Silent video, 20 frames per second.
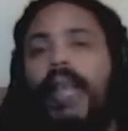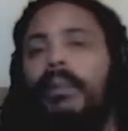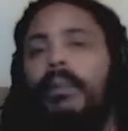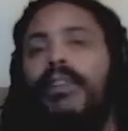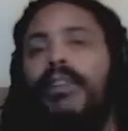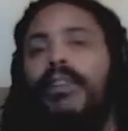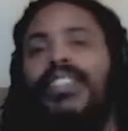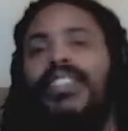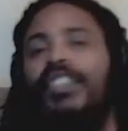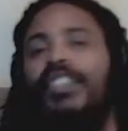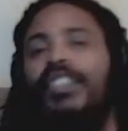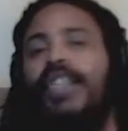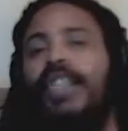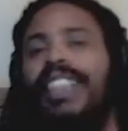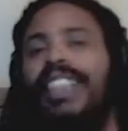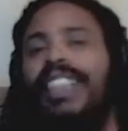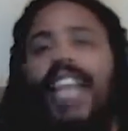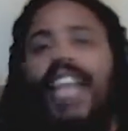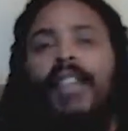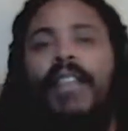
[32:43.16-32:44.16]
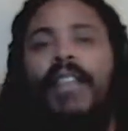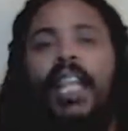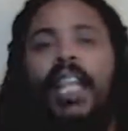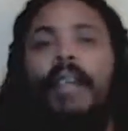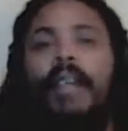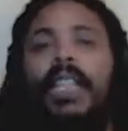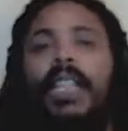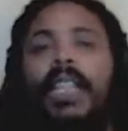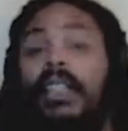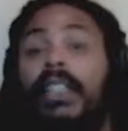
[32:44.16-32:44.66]
That person, just because they have
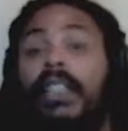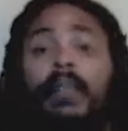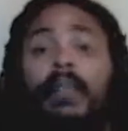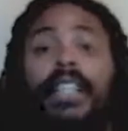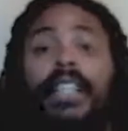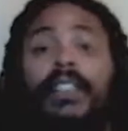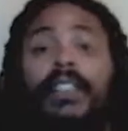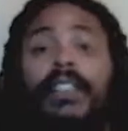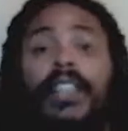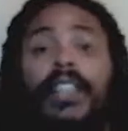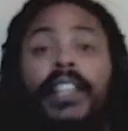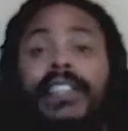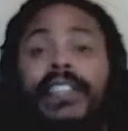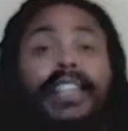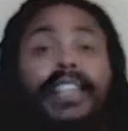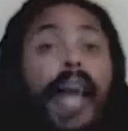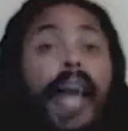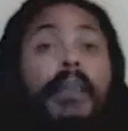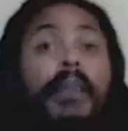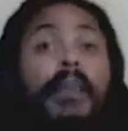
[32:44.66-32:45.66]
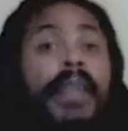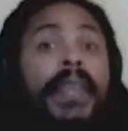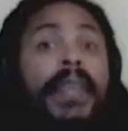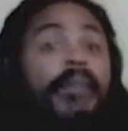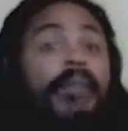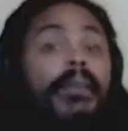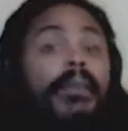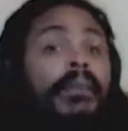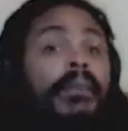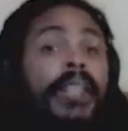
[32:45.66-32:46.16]
it coming doesn't mean it's going to stop
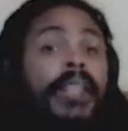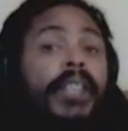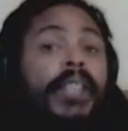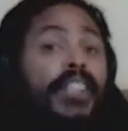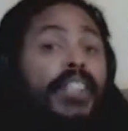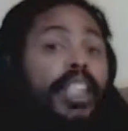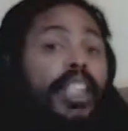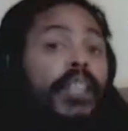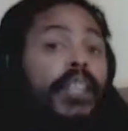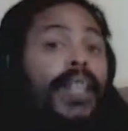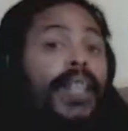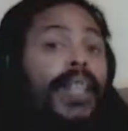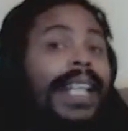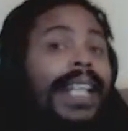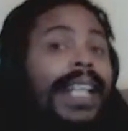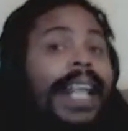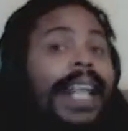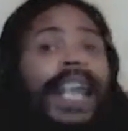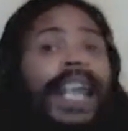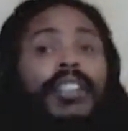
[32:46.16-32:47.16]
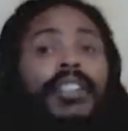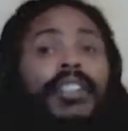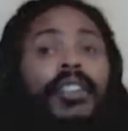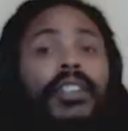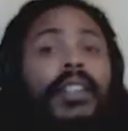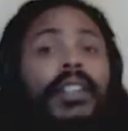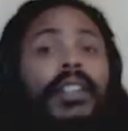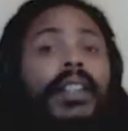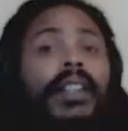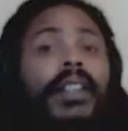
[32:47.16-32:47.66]
them from continuing that
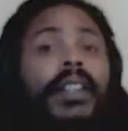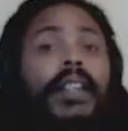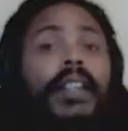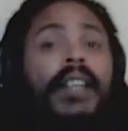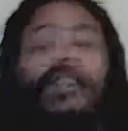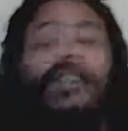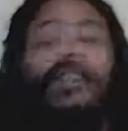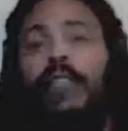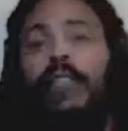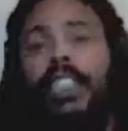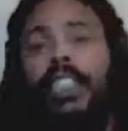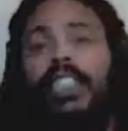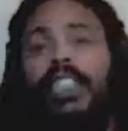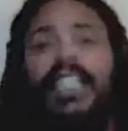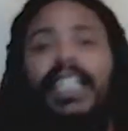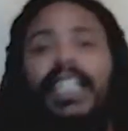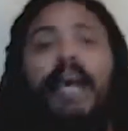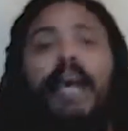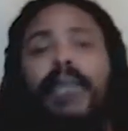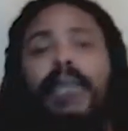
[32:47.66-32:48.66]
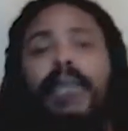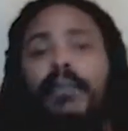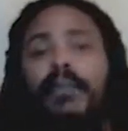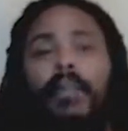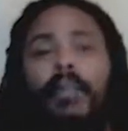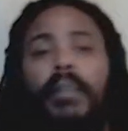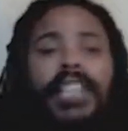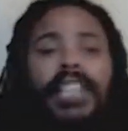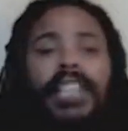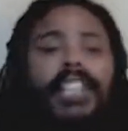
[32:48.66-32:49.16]
action. For to stop
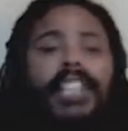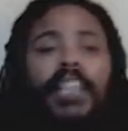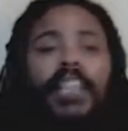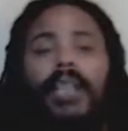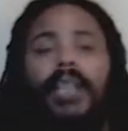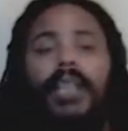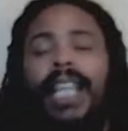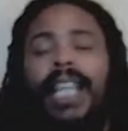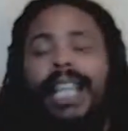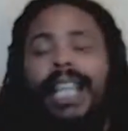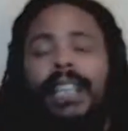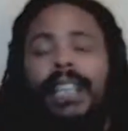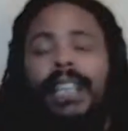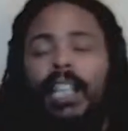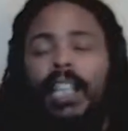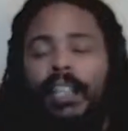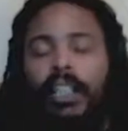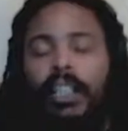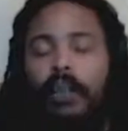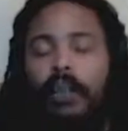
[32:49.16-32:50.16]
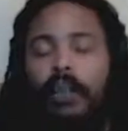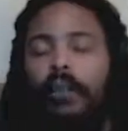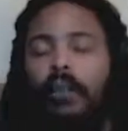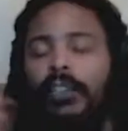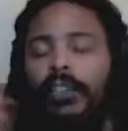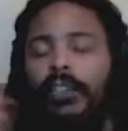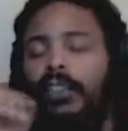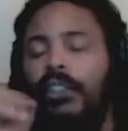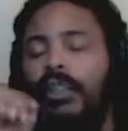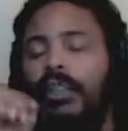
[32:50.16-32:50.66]
them from continuing, they can,
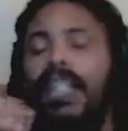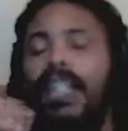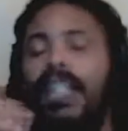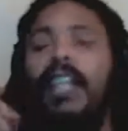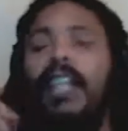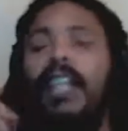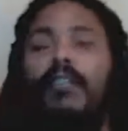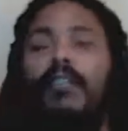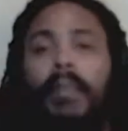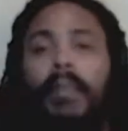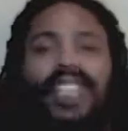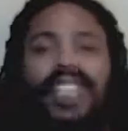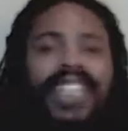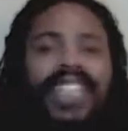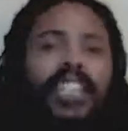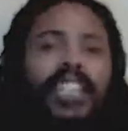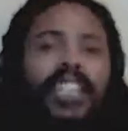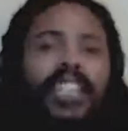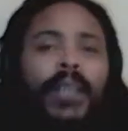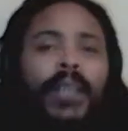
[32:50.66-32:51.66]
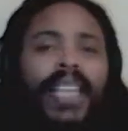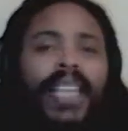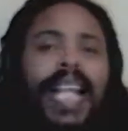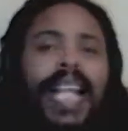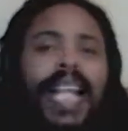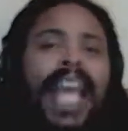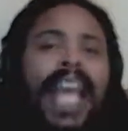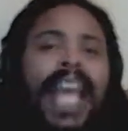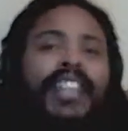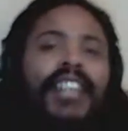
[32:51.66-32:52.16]
ooh, excuse me, from continuing
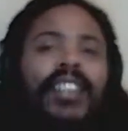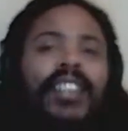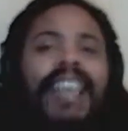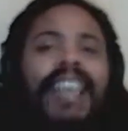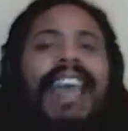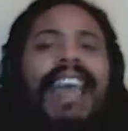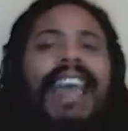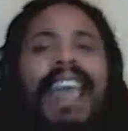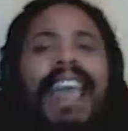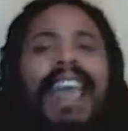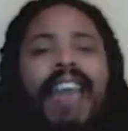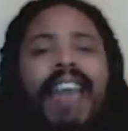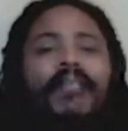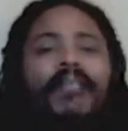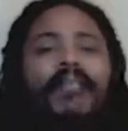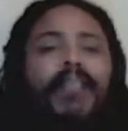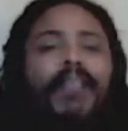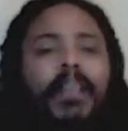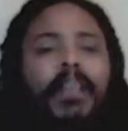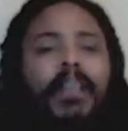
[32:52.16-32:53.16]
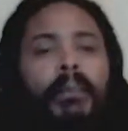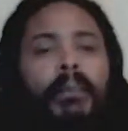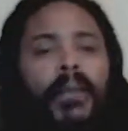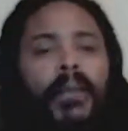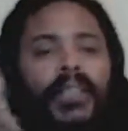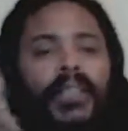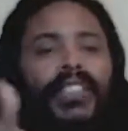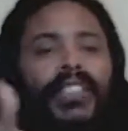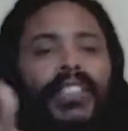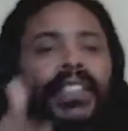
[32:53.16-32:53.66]
that action, every
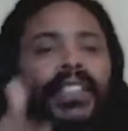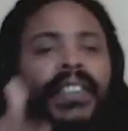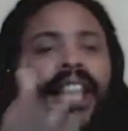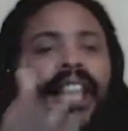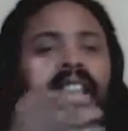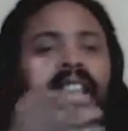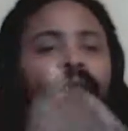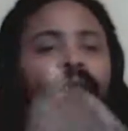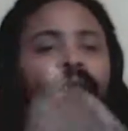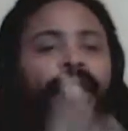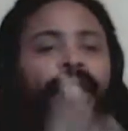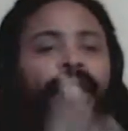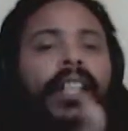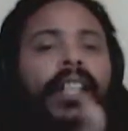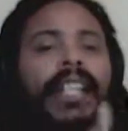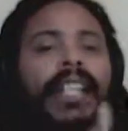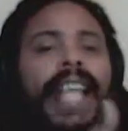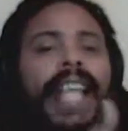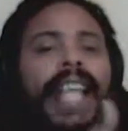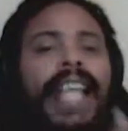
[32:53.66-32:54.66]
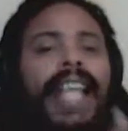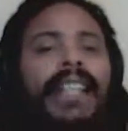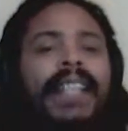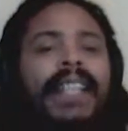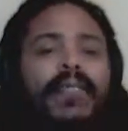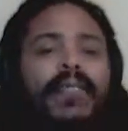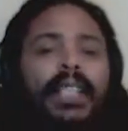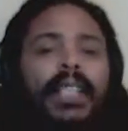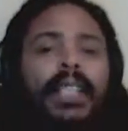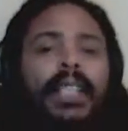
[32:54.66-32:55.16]
person they confront
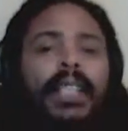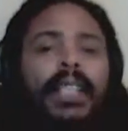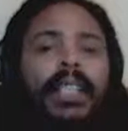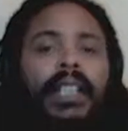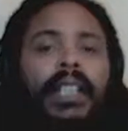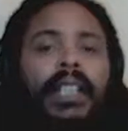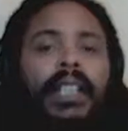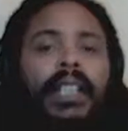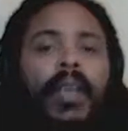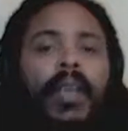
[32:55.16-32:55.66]
negatively